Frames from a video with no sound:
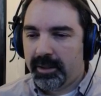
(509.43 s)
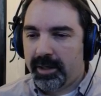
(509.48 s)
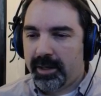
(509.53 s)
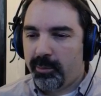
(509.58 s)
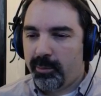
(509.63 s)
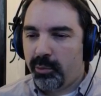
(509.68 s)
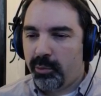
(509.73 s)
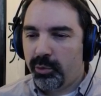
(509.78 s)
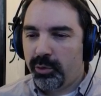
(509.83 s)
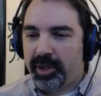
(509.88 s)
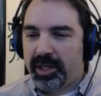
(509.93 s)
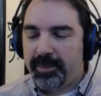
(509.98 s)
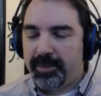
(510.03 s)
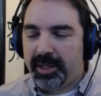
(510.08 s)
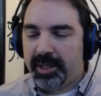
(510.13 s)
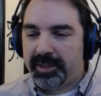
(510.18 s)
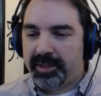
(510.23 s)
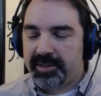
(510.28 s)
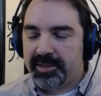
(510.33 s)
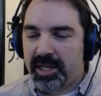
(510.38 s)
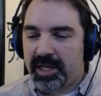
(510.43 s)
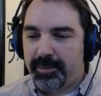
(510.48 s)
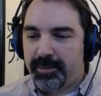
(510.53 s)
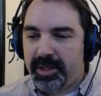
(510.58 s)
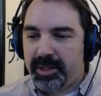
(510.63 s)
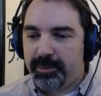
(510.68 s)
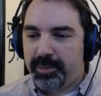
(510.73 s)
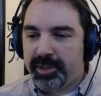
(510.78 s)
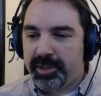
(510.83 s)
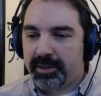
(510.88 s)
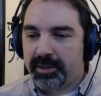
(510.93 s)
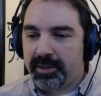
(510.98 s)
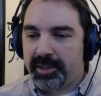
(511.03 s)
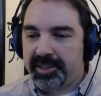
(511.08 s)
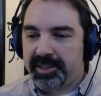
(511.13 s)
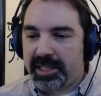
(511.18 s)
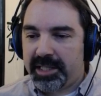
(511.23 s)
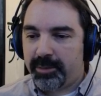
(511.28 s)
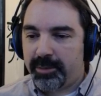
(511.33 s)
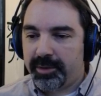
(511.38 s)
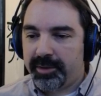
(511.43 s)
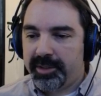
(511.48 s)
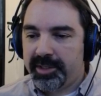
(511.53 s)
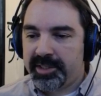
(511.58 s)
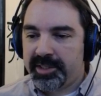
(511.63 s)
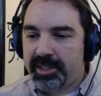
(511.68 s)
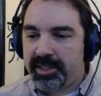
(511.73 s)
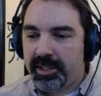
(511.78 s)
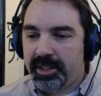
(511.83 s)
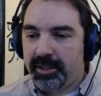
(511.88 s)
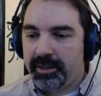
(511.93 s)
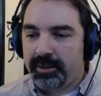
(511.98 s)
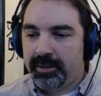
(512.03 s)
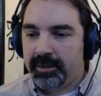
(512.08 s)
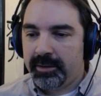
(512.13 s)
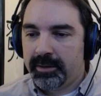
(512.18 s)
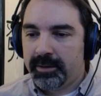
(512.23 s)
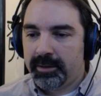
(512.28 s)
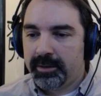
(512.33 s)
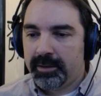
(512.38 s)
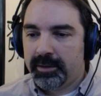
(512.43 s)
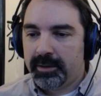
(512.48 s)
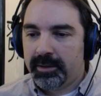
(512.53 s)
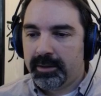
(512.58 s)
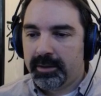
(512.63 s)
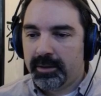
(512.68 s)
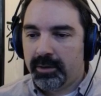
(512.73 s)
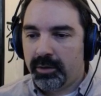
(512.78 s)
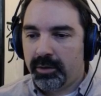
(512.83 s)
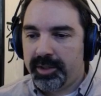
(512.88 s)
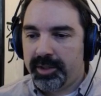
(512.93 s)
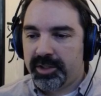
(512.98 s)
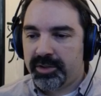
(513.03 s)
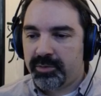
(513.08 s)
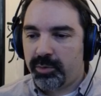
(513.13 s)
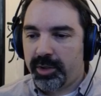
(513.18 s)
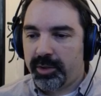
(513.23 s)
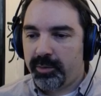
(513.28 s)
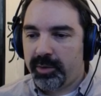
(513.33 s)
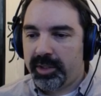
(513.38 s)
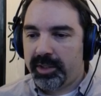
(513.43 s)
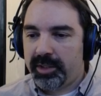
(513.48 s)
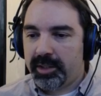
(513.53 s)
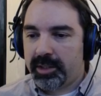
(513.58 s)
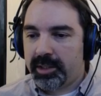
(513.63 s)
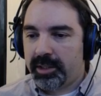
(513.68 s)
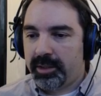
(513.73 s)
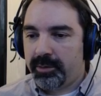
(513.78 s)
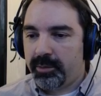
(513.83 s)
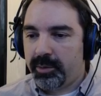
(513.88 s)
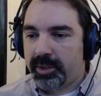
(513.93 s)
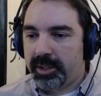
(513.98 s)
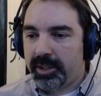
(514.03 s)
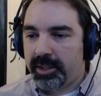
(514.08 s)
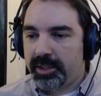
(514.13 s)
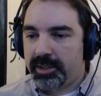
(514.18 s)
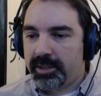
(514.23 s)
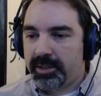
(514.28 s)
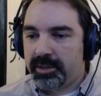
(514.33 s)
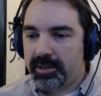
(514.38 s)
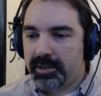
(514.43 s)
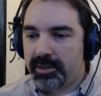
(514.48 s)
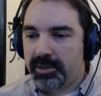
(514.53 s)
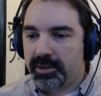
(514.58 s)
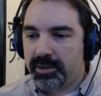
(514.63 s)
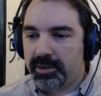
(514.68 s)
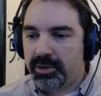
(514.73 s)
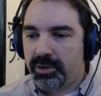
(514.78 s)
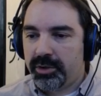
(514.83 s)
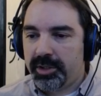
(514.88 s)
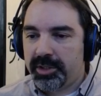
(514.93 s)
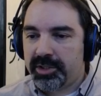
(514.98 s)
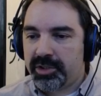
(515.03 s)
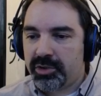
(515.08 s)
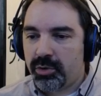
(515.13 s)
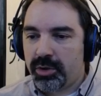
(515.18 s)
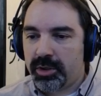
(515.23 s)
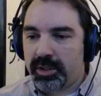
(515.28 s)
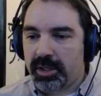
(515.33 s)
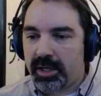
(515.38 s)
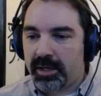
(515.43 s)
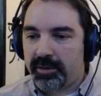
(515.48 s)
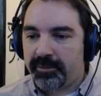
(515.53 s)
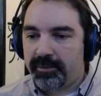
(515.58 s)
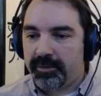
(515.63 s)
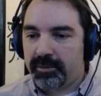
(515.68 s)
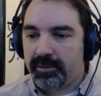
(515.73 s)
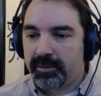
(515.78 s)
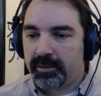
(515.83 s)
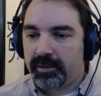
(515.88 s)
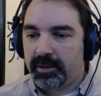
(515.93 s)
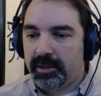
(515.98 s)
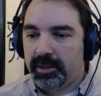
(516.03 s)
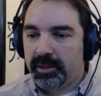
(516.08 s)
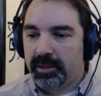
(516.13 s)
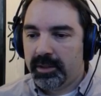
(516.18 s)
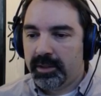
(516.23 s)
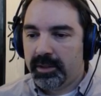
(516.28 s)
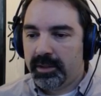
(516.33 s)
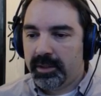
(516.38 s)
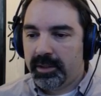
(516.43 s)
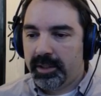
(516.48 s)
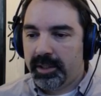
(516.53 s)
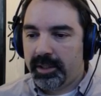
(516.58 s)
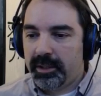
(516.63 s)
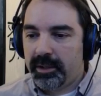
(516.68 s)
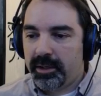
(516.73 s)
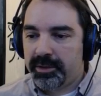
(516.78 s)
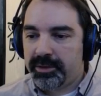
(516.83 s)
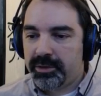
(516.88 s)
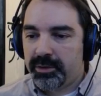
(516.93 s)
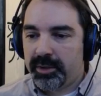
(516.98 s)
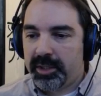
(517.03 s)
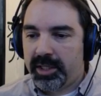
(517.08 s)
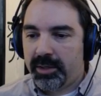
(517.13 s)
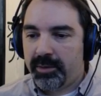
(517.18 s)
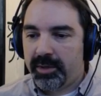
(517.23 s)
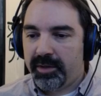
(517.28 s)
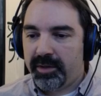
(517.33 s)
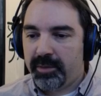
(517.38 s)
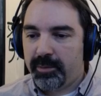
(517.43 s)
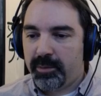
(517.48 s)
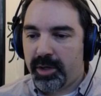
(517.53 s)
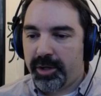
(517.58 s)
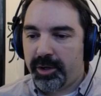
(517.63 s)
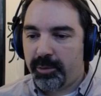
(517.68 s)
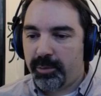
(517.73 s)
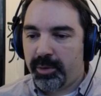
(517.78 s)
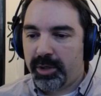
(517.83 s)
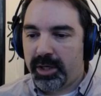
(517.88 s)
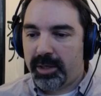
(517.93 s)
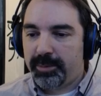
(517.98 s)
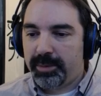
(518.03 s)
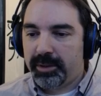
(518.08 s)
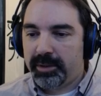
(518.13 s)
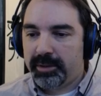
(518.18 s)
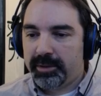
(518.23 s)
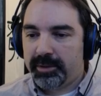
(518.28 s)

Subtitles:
I'm worried about this not being particularly stable. This thing, or this one, we're gonna turn its torque off, and also get rid of the monoprop.